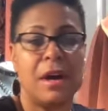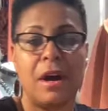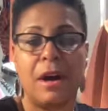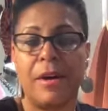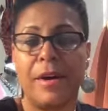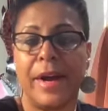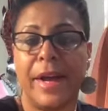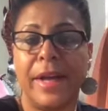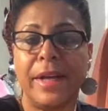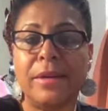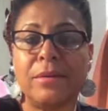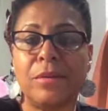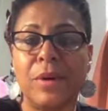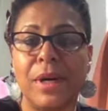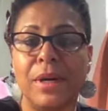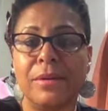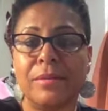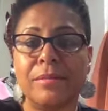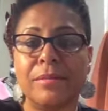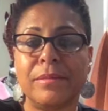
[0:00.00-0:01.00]
All right,
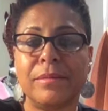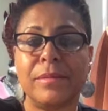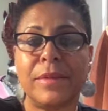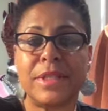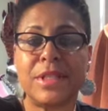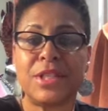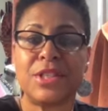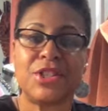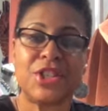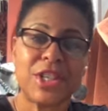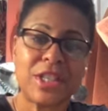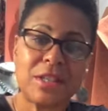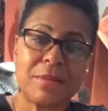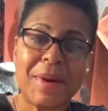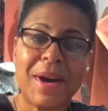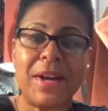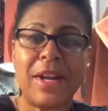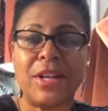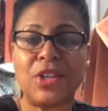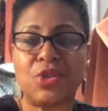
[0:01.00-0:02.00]
well, this is just
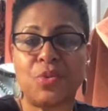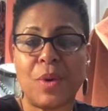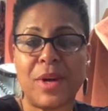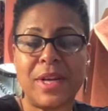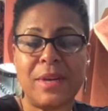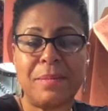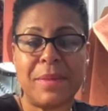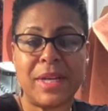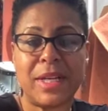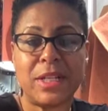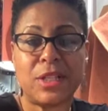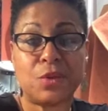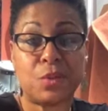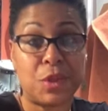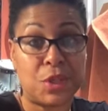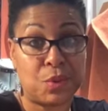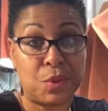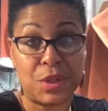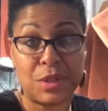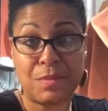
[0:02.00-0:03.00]
about at 20 minutes,
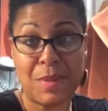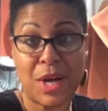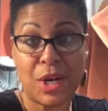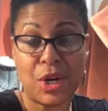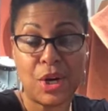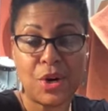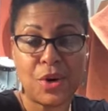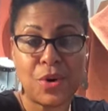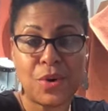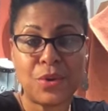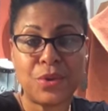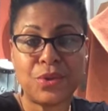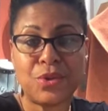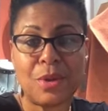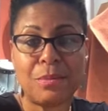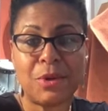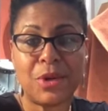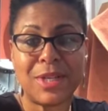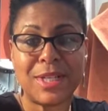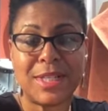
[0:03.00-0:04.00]
which was my goal. So
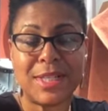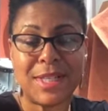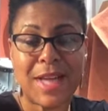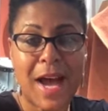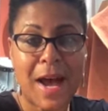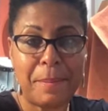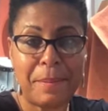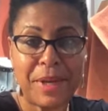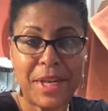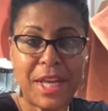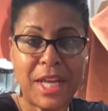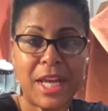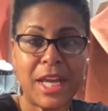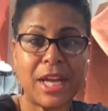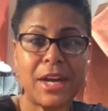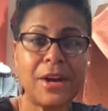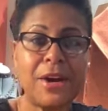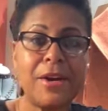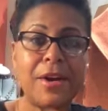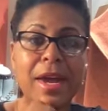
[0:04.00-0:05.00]
I'm going to stop it
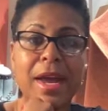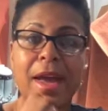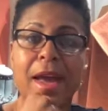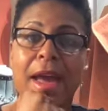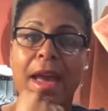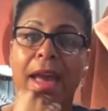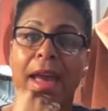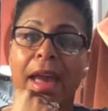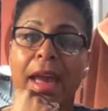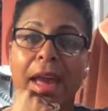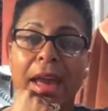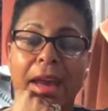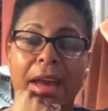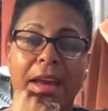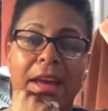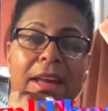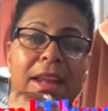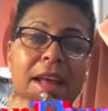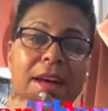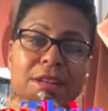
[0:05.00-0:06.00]
here,
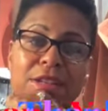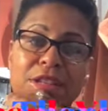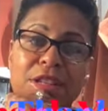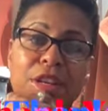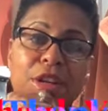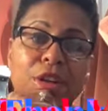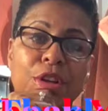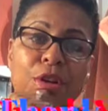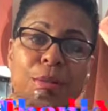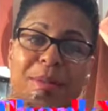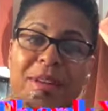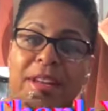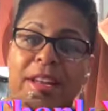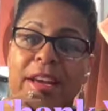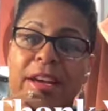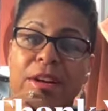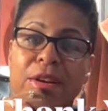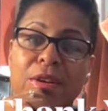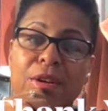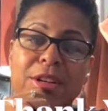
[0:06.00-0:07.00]
and I'll see you a little bit
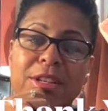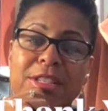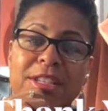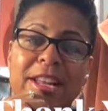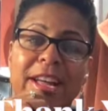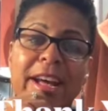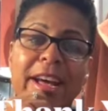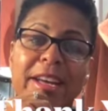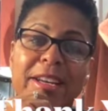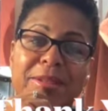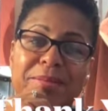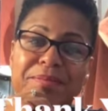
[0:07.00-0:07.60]
later on today.